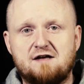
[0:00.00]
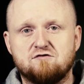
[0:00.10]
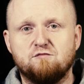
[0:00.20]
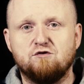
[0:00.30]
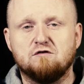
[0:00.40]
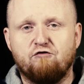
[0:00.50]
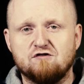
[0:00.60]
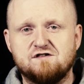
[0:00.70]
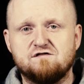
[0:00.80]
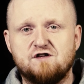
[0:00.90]
attribute
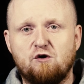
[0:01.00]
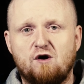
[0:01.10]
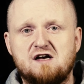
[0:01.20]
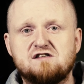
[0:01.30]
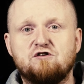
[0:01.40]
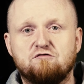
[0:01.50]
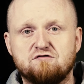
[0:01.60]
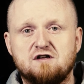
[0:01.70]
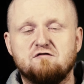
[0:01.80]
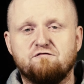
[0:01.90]
forces the OS to
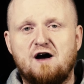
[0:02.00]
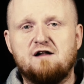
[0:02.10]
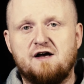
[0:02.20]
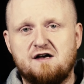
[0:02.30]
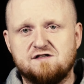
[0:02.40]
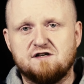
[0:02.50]
treat the file as